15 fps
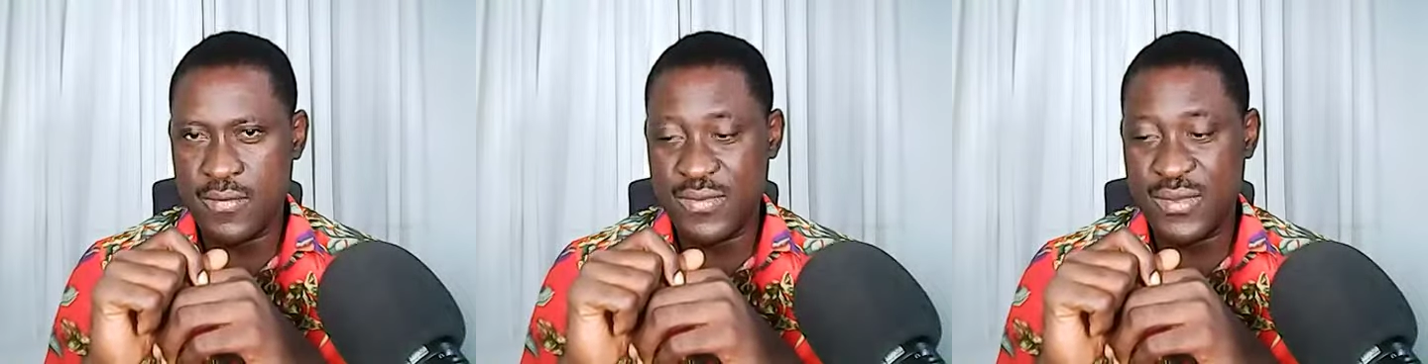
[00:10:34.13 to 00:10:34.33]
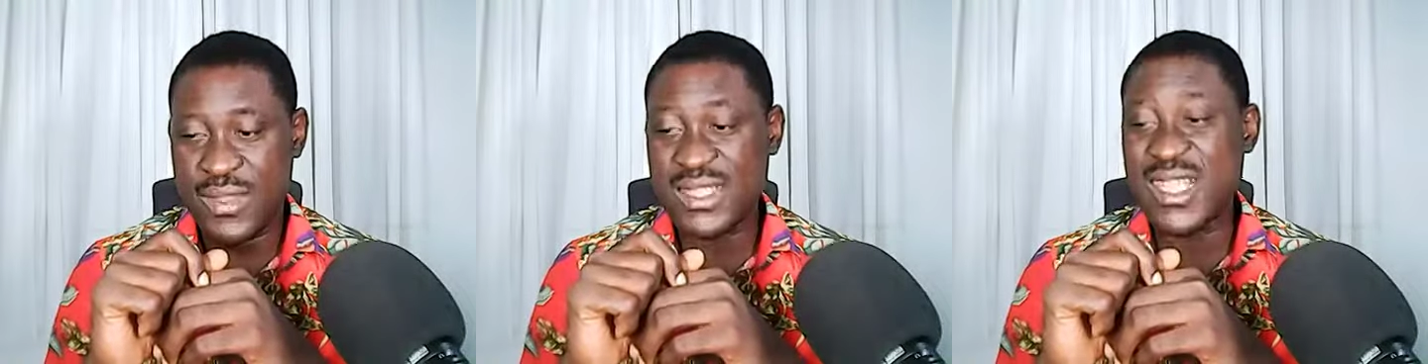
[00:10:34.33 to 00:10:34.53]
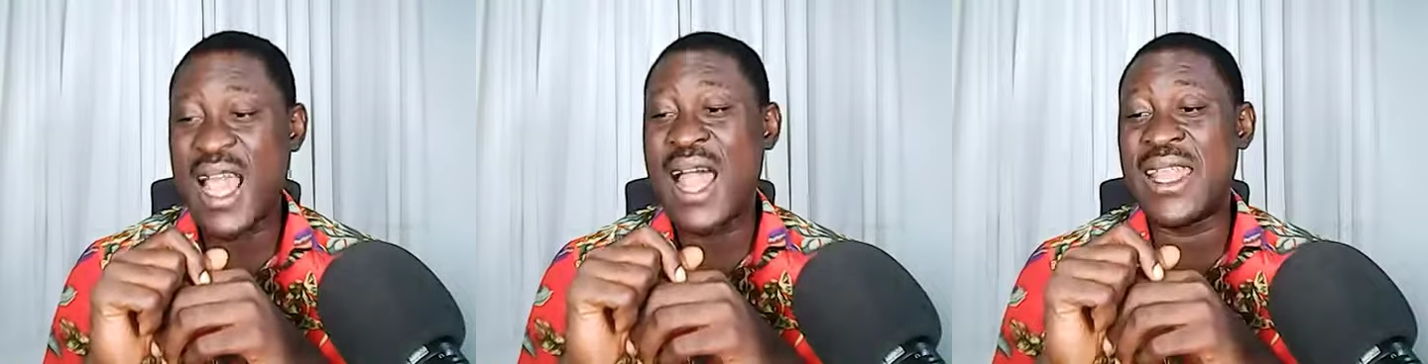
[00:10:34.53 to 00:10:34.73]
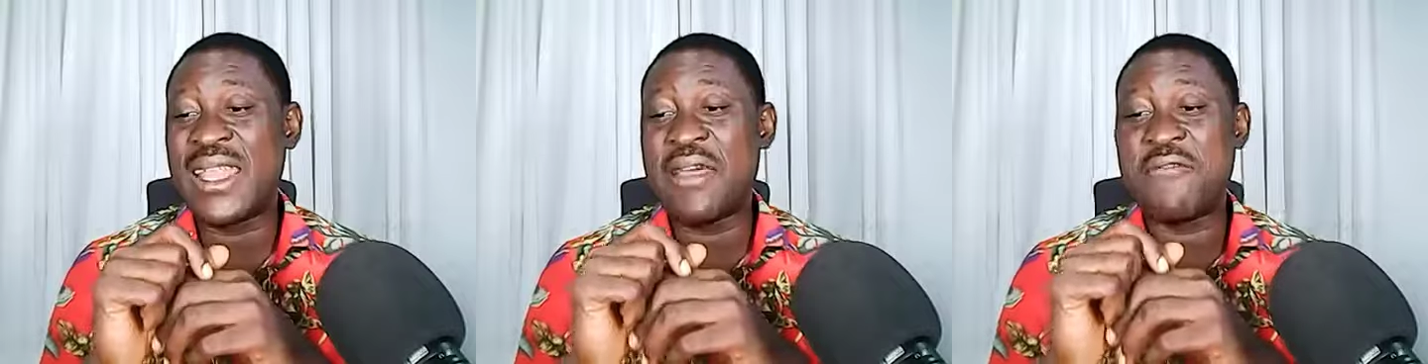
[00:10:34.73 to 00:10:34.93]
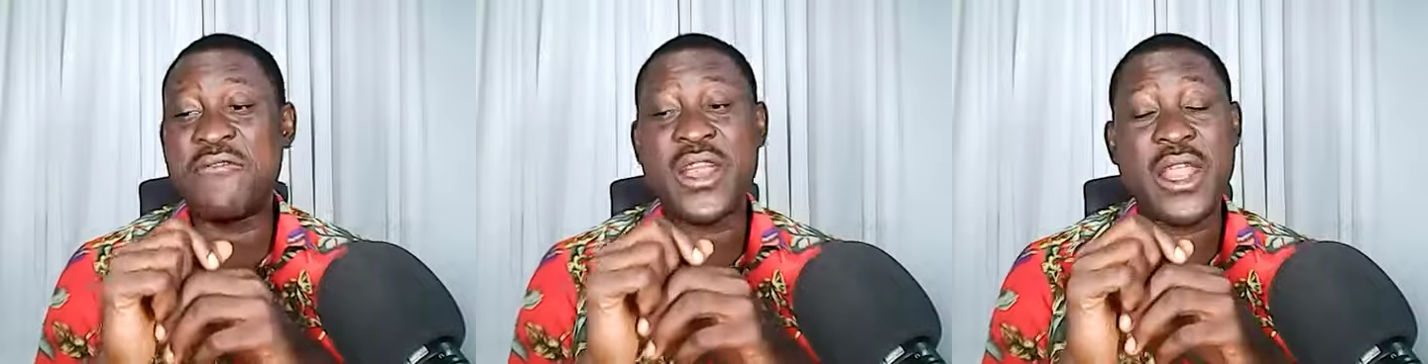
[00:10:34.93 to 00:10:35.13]
That's
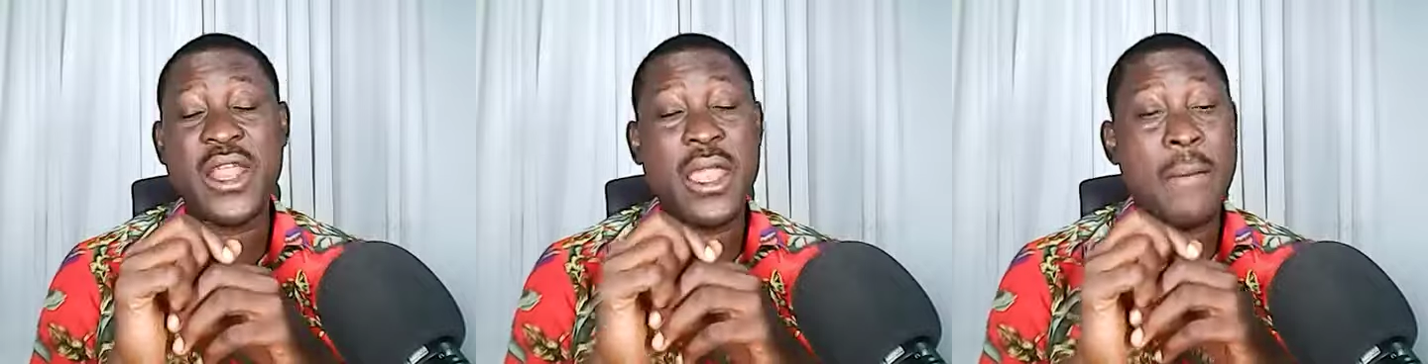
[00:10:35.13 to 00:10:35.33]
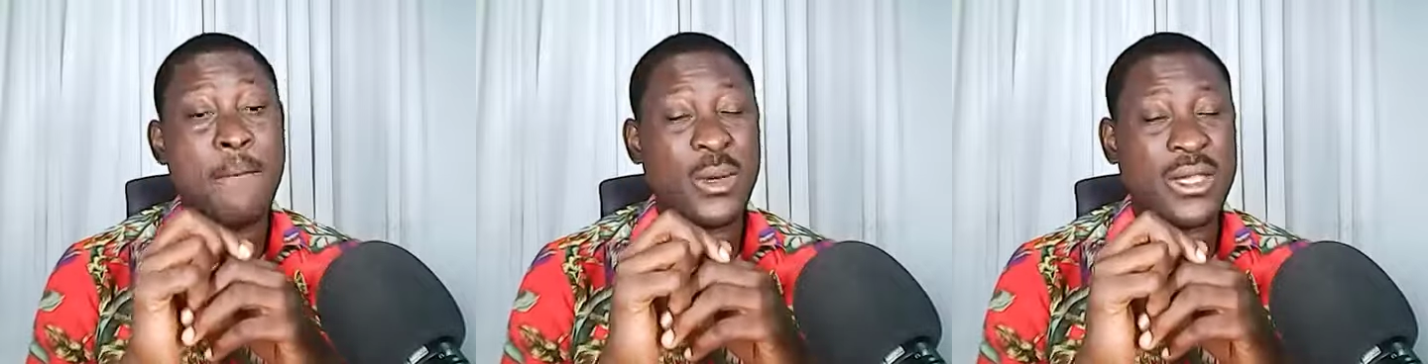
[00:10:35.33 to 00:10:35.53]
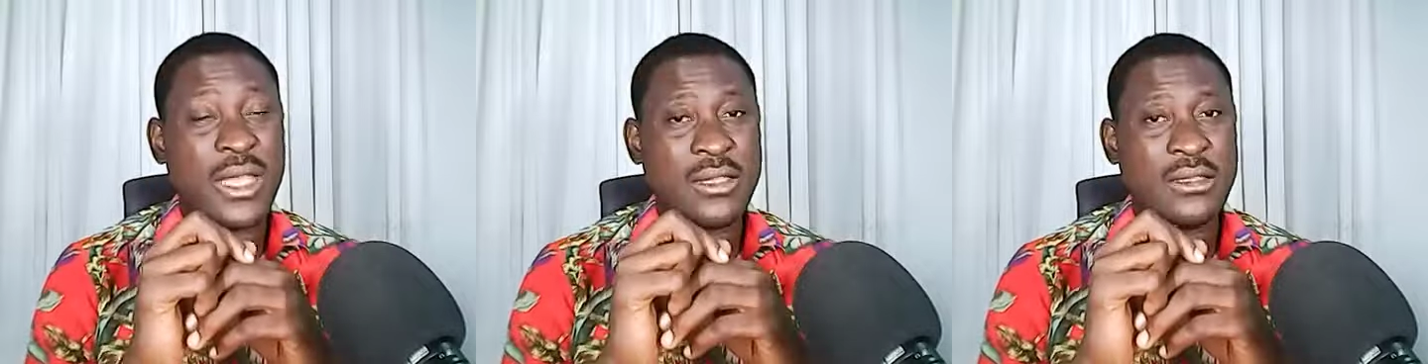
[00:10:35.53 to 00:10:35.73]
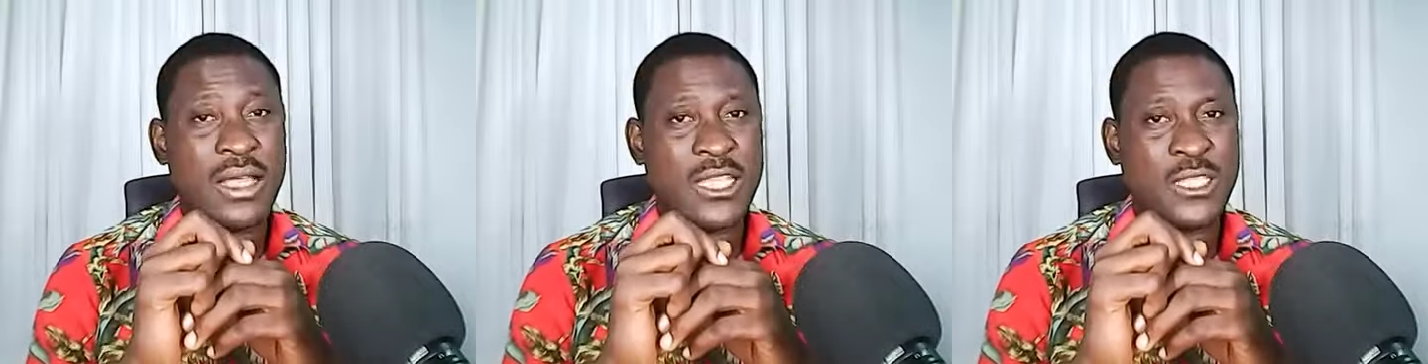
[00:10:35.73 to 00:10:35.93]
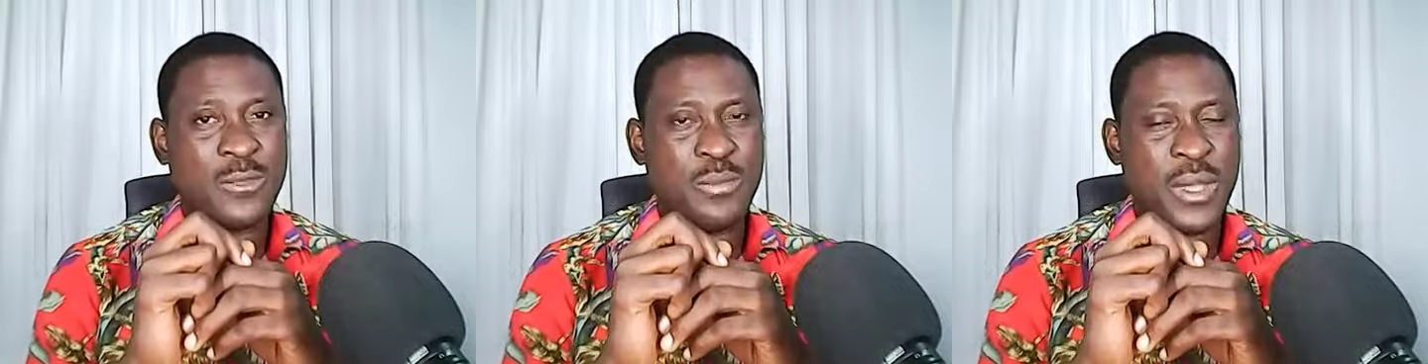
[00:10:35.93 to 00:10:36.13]
another very important
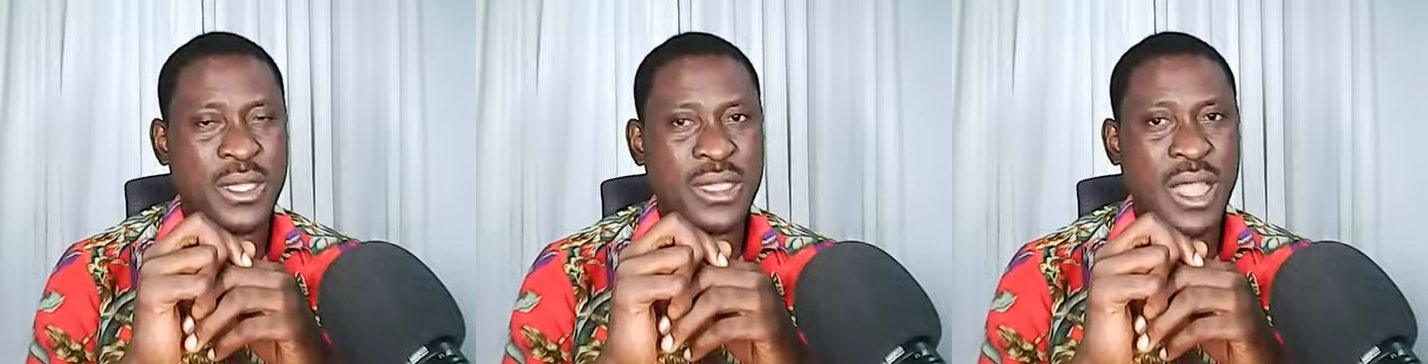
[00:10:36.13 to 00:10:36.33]
aspect.